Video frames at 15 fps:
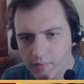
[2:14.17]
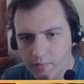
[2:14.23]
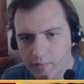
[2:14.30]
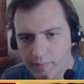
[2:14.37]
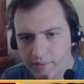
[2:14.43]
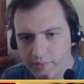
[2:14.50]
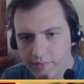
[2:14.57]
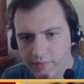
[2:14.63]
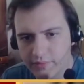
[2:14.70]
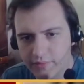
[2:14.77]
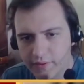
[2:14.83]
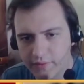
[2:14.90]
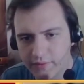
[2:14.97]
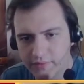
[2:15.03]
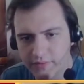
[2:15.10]
that's the
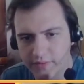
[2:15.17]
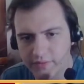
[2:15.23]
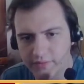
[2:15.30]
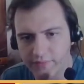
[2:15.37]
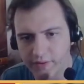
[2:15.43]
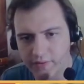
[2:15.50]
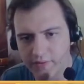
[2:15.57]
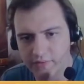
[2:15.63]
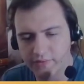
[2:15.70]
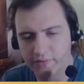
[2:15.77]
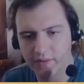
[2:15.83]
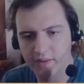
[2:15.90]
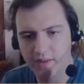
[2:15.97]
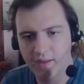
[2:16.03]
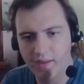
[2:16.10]
focus,
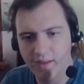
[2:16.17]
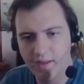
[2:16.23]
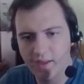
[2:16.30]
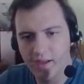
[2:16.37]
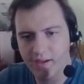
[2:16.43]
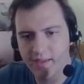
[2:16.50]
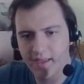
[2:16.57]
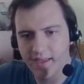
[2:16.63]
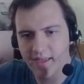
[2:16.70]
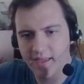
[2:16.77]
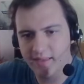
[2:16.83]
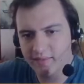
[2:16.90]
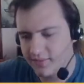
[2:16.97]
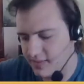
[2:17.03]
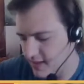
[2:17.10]
okay,
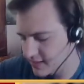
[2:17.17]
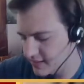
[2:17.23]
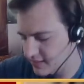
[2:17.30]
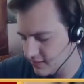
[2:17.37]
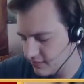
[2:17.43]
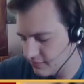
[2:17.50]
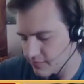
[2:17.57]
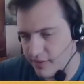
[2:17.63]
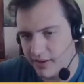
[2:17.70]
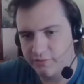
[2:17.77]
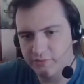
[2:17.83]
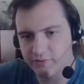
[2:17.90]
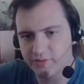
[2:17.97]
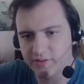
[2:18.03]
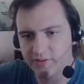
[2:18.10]
is these
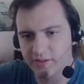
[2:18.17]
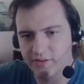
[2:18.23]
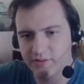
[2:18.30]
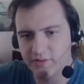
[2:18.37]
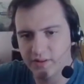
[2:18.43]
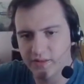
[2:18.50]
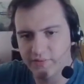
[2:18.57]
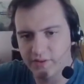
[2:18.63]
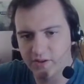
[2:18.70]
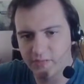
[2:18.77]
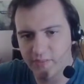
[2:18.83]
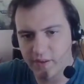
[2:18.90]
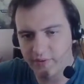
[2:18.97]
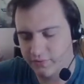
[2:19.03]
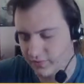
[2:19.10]
buttresses. I do love a
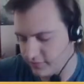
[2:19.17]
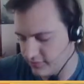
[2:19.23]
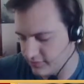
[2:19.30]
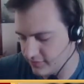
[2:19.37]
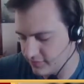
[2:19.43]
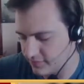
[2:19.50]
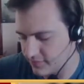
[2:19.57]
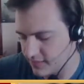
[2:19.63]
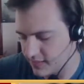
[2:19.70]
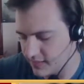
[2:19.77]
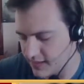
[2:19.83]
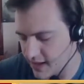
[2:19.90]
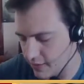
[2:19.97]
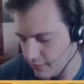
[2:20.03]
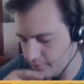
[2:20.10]
good buttress.
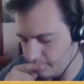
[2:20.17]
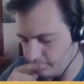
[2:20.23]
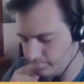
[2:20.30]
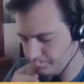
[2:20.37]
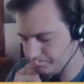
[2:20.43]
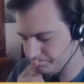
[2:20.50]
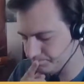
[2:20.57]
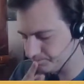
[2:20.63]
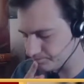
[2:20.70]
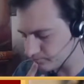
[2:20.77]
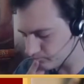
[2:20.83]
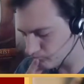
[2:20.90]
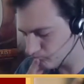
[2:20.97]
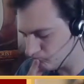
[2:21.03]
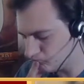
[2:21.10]
Now,
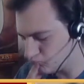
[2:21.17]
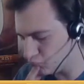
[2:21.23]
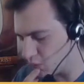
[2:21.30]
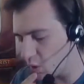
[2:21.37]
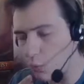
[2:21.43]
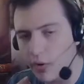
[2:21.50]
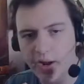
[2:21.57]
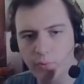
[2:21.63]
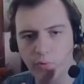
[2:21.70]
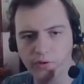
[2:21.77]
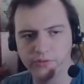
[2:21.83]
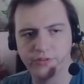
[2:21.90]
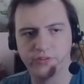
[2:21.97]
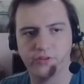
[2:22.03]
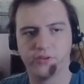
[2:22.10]
what I
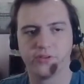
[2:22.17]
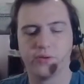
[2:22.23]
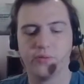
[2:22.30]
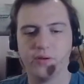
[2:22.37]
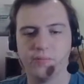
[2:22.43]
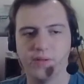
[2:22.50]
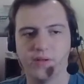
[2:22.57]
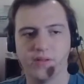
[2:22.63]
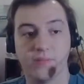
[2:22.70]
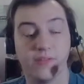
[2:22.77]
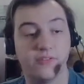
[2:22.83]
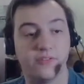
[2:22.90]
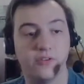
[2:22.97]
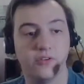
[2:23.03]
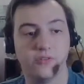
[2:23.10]
want to do is I want to build up
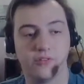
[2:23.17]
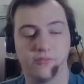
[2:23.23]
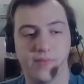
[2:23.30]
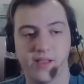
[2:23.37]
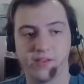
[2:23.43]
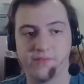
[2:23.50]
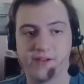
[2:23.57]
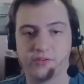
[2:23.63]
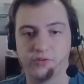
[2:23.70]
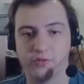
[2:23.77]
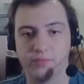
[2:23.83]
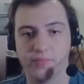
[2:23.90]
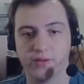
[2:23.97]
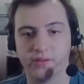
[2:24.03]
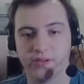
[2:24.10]
these 2 sort of
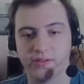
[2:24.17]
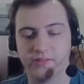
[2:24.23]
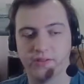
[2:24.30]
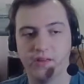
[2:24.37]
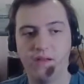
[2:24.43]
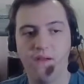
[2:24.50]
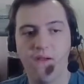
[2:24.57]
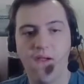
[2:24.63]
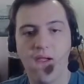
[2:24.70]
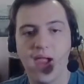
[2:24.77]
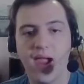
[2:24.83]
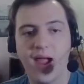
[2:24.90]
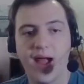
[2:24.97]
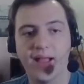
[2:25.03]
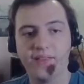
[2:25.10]
Manufactorum buildings,
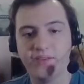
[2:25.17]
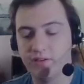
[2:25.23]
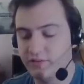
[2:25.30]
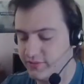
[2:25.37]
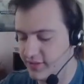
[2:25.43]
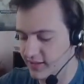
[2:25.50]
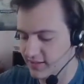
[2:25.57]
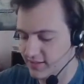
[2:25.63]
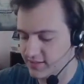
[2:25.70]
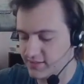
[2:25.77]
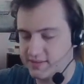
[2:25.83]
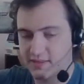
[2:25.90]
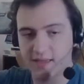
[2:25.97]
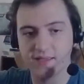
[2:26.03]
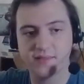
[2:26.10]
and using
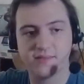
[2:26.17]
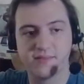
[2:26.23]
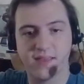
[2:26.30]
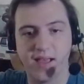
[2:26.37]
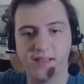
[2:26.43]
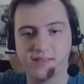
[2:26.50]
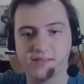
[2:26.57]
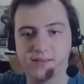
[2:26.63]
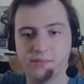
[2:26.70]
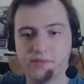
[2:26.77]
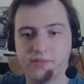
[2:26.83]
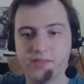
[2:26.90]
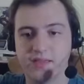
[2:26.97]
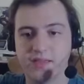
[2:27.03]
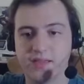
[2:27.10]
this and some
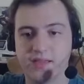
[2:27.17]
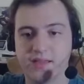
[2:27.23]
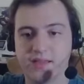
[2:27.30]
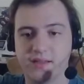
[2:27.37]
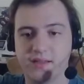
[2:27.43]
of the